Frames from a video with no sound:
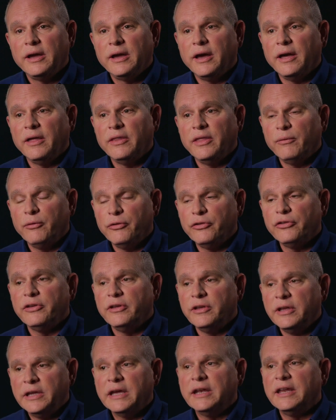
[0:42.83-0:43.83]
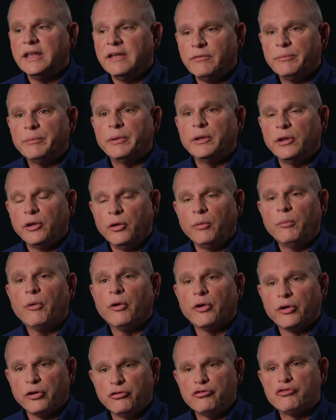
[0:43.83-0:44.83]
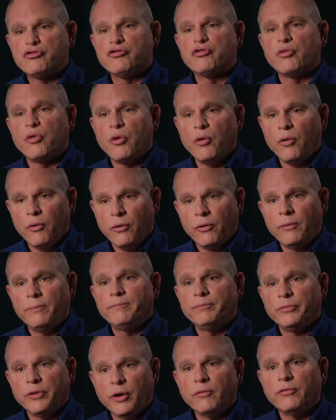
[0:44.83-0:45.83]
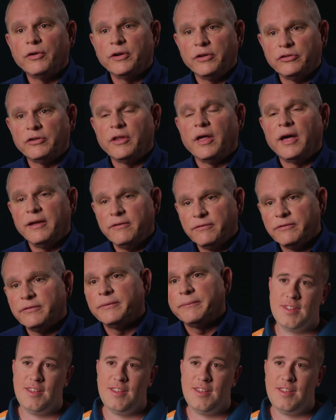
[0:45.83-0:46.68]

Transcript: that was going to give him a little more control over his life.